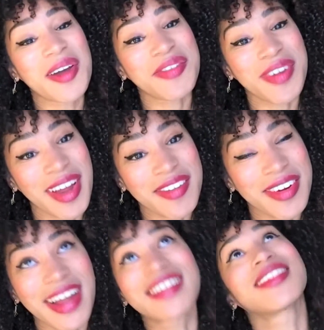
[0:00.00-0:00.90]
on
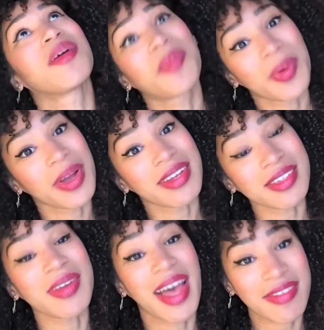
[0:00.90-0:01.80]
forever. At some point,
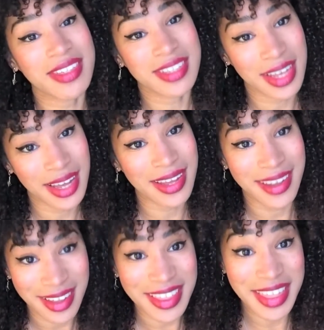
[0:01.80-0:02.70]
you have to say,
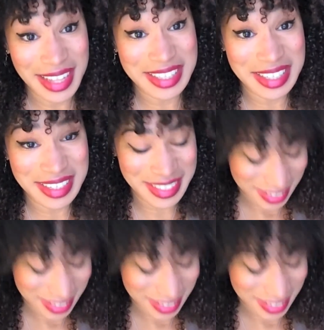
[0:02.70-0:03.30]
that's it.